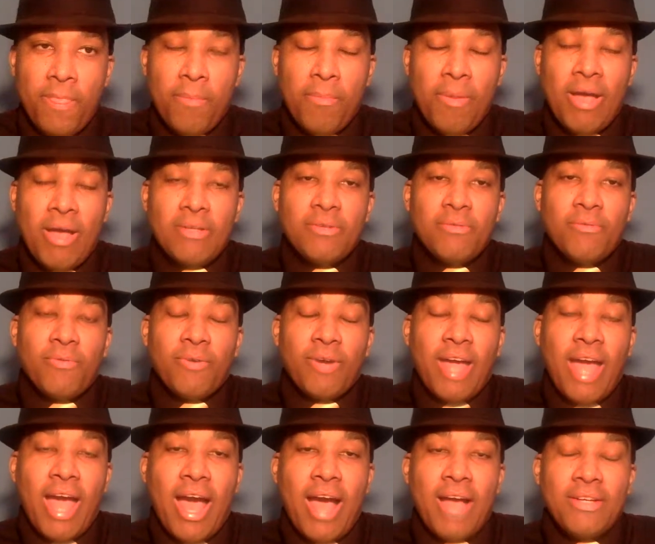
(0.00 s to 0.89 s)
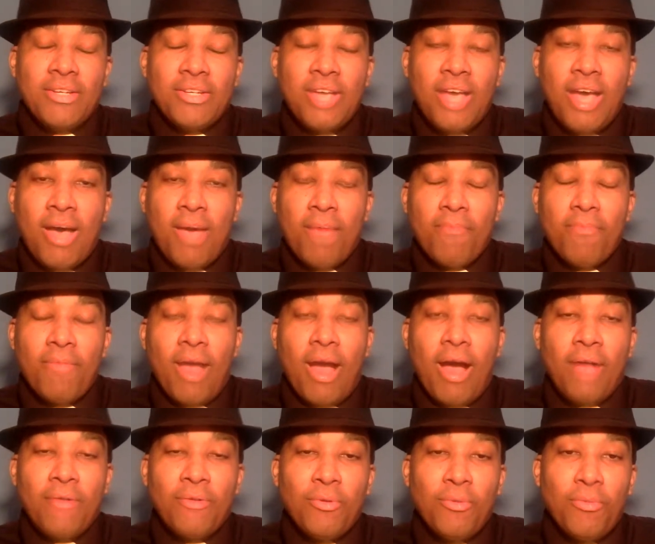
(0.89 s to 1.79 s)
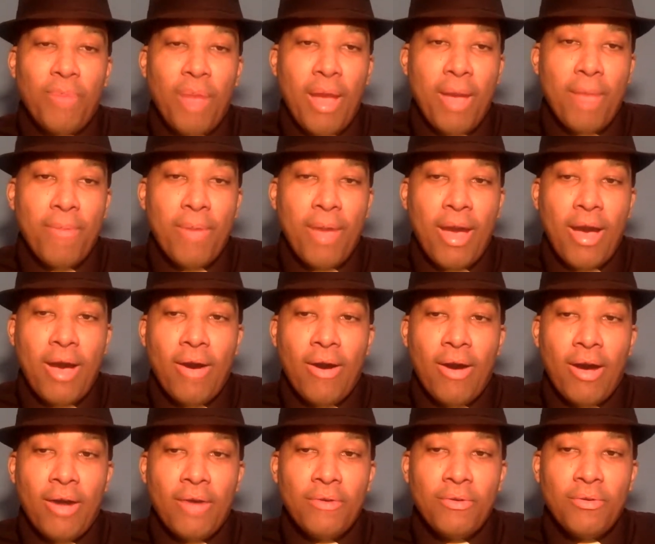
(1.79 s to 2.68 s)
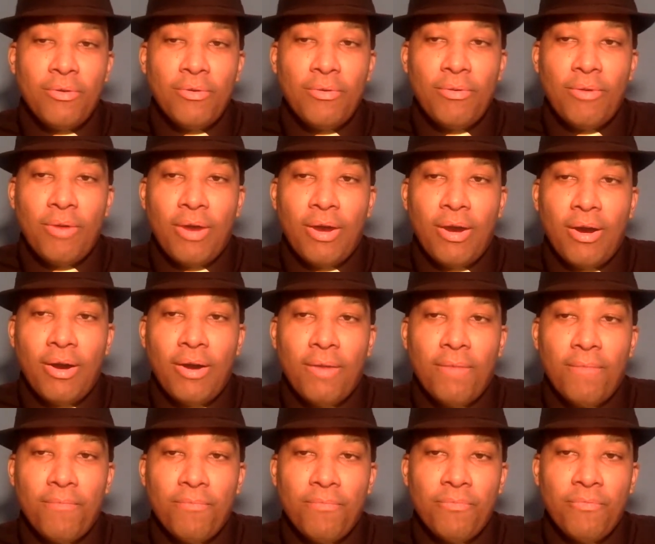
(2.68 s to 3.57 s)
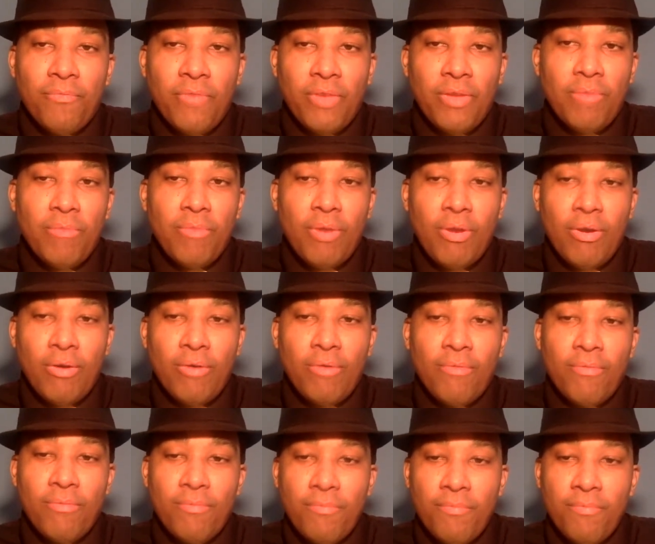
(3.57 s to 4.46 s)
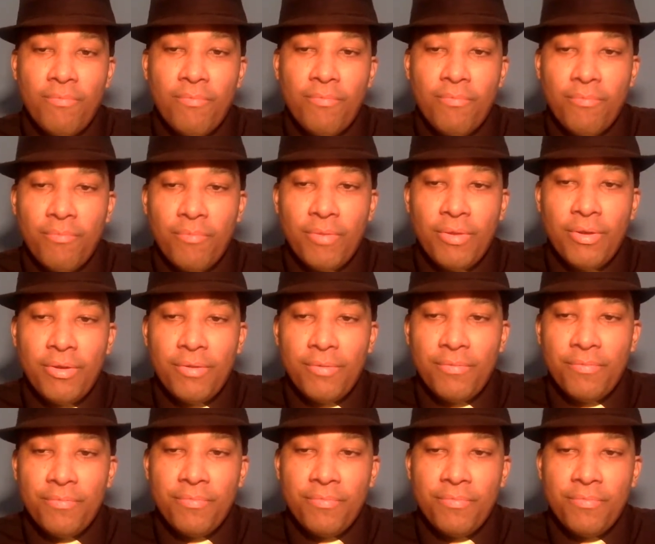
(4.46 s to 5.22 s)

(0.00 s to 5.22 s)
Matching for Cash App. I'll do PayPal. I'll do Venmo. But